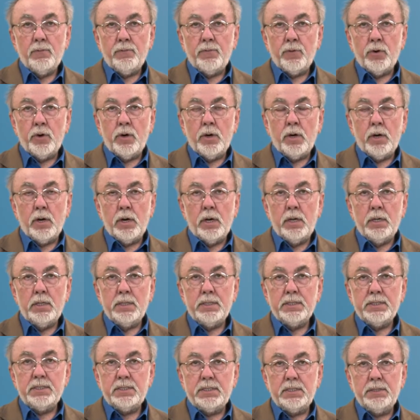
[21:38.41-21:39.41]
for
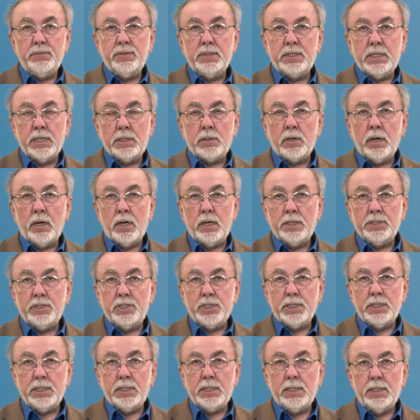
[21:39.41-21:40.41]
civic
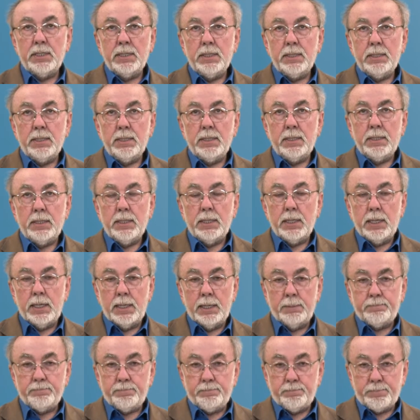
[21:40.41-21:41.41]
ecology
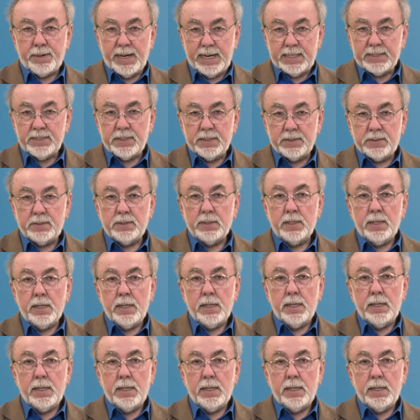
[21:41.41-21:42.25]
praxis.